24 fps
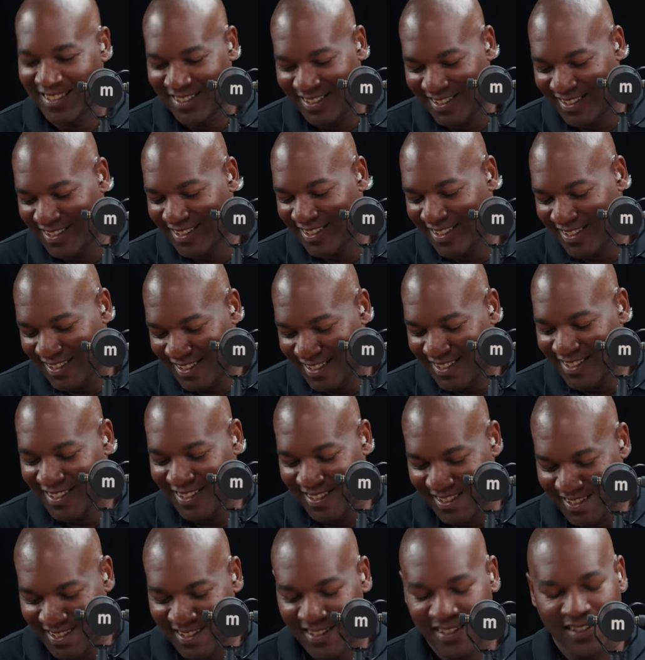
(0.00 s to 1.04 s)
you experience
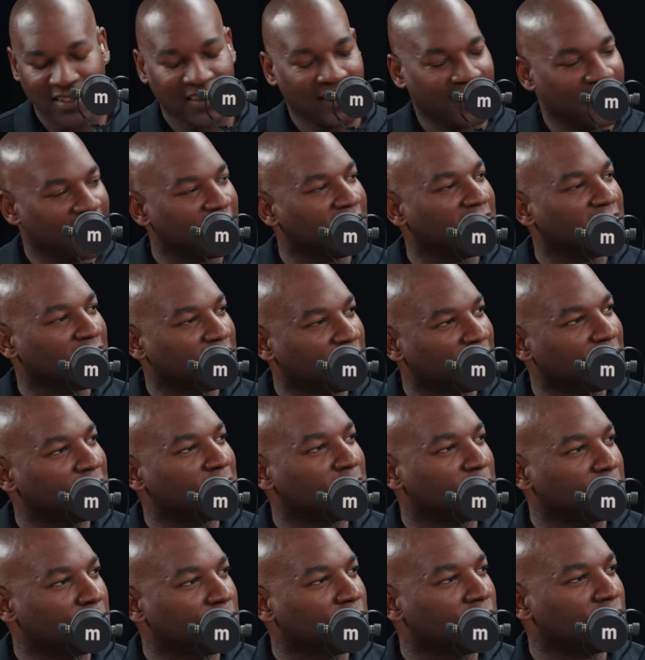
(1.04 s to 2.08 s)
today on the
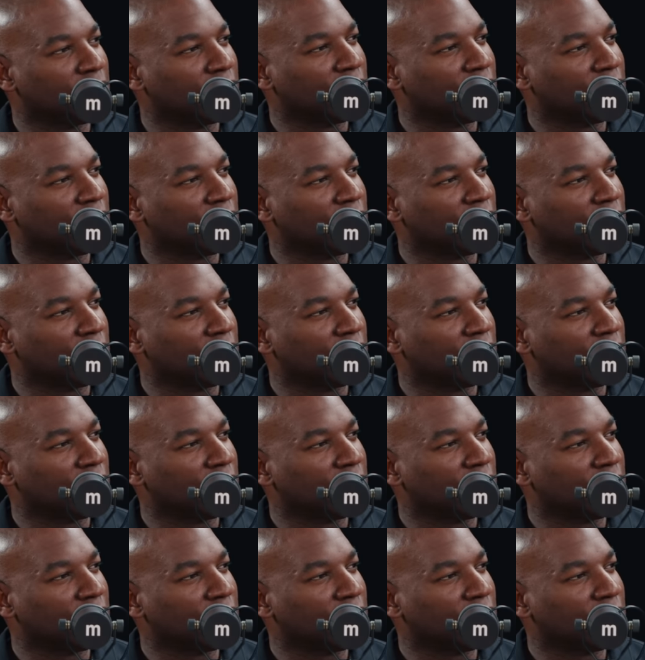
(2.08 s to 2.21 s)
pillow every